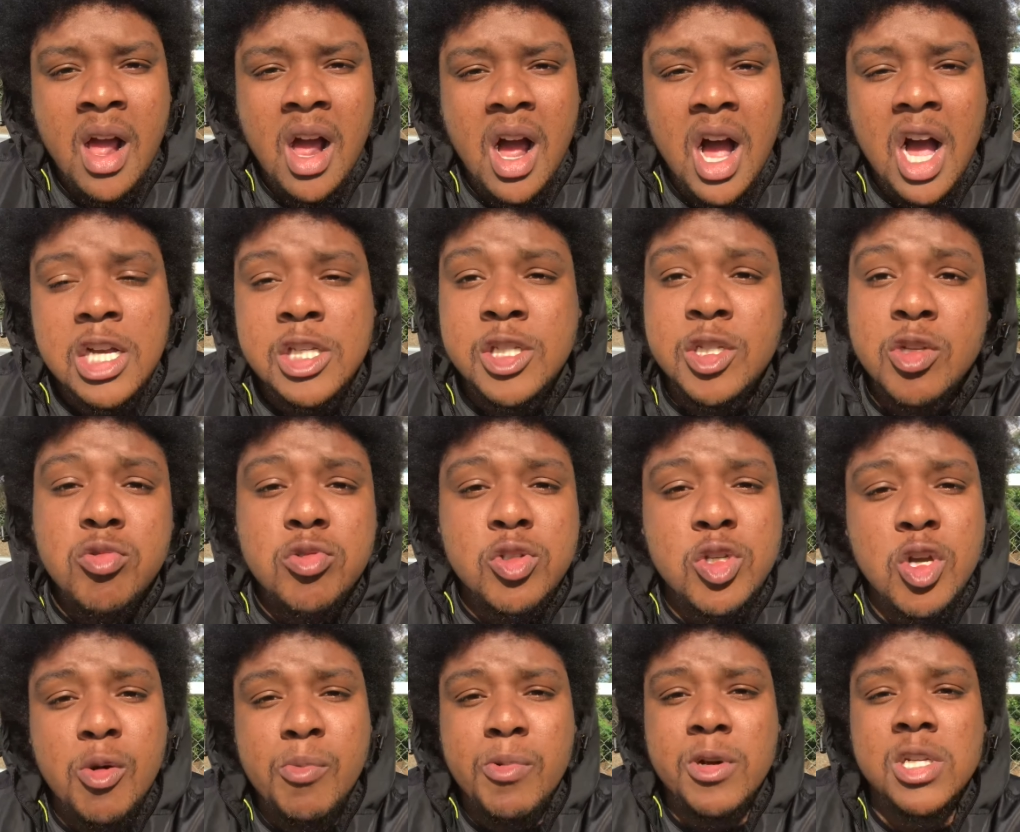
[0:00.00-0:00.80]
us
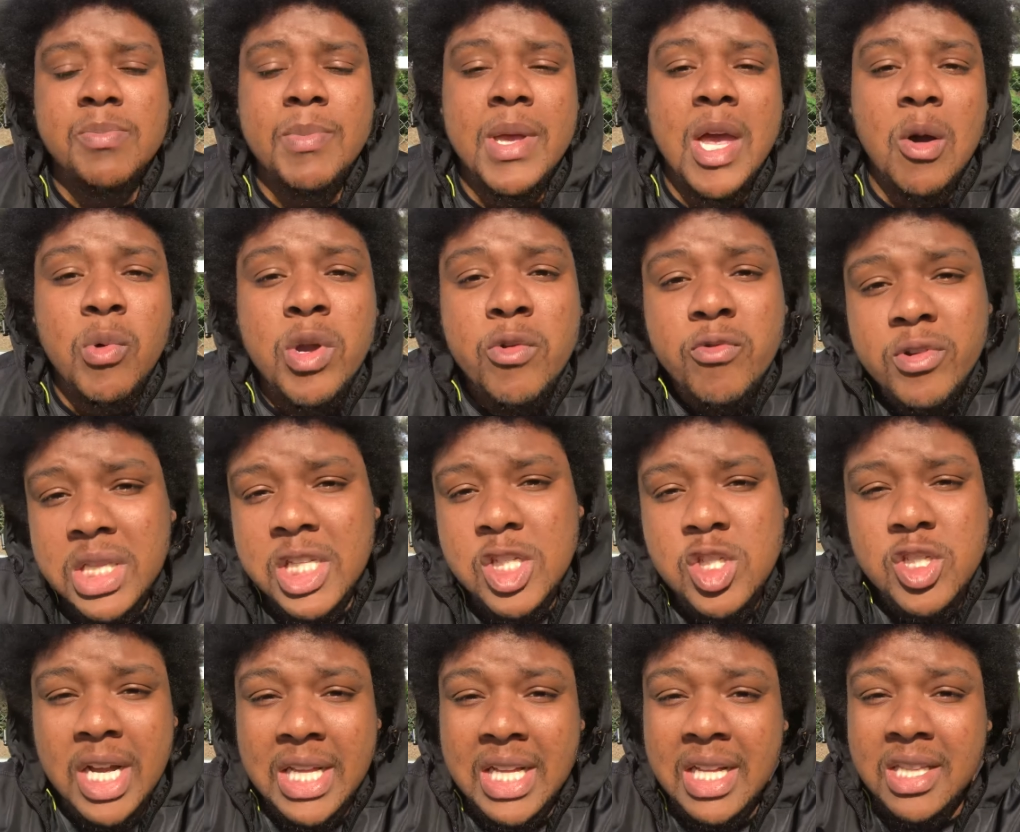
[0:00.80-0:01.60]
YouTubers, man, we
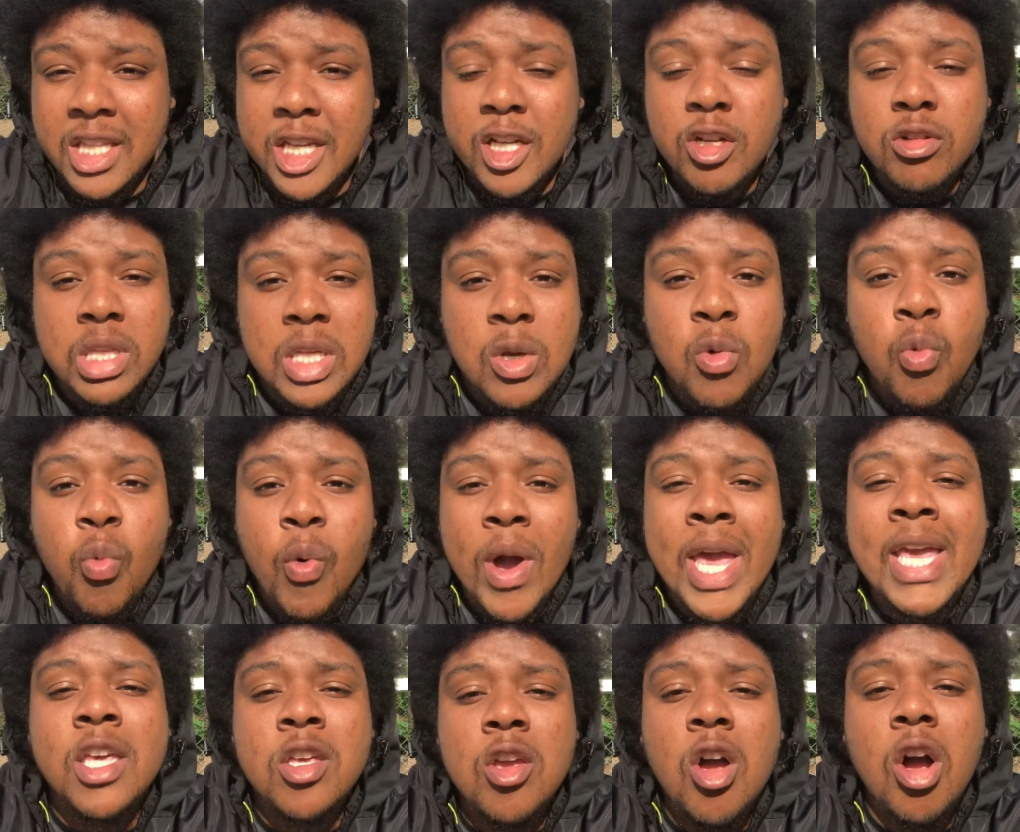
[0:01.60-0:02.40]
really trying to literally wake